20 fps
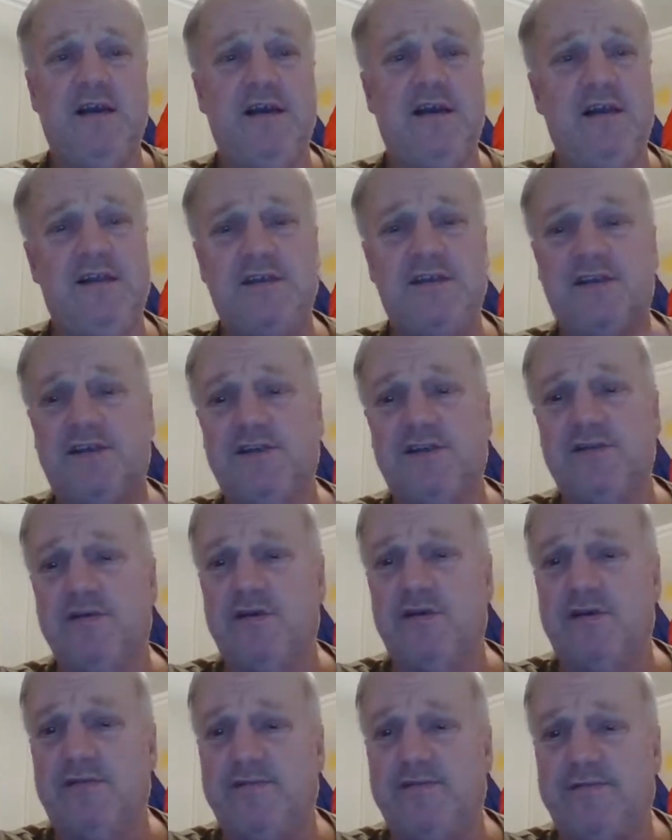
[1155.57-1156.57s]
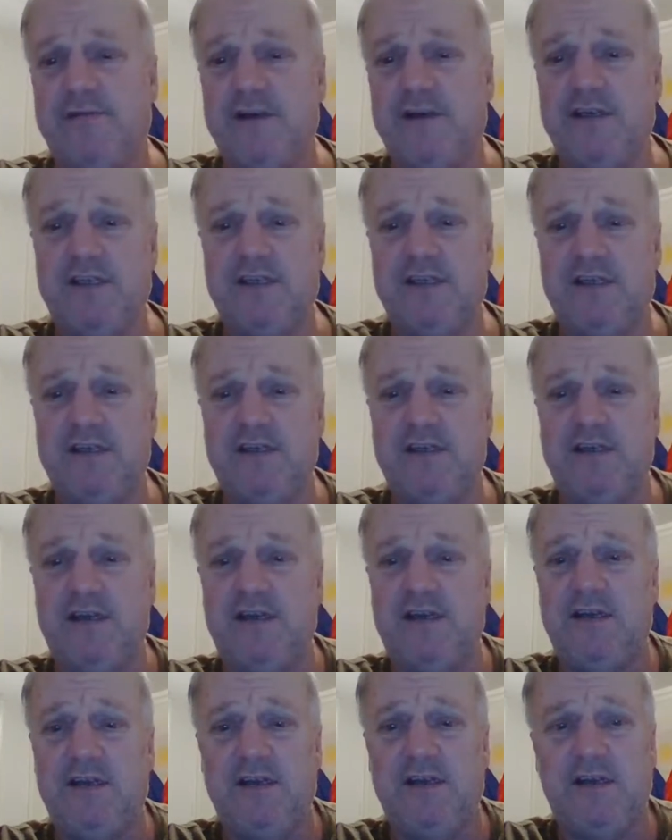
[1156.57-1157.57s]
and they've still got a face in
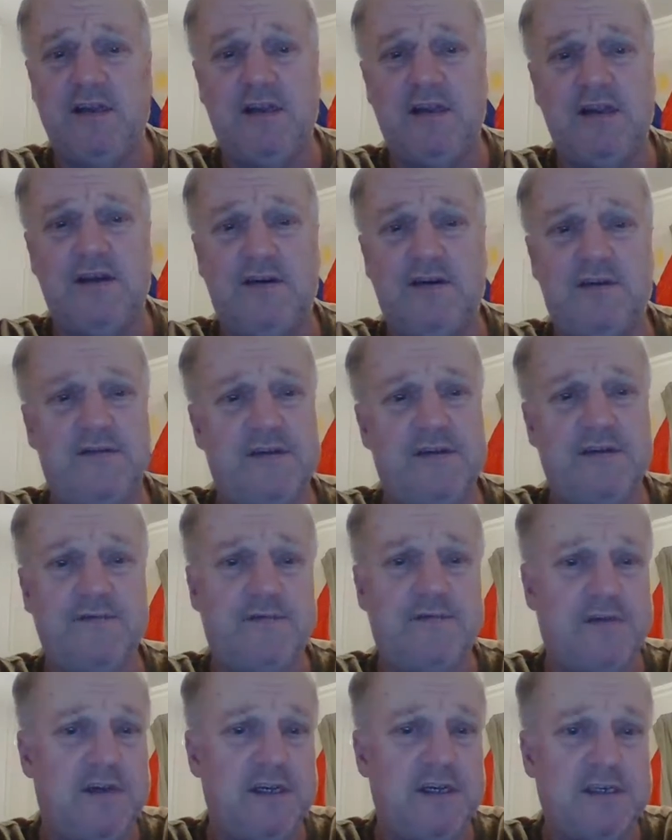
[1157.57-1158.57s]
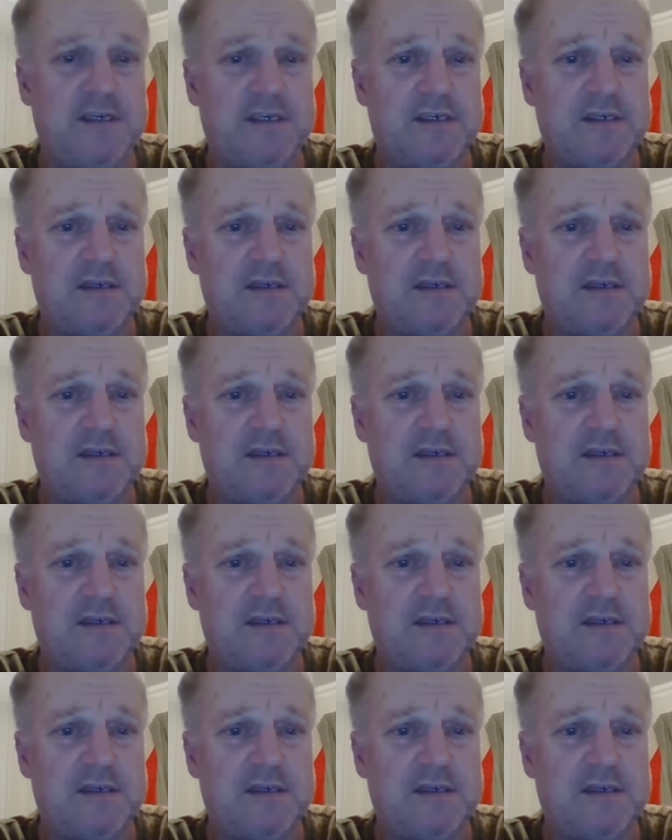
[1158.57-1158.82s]
there, on their face.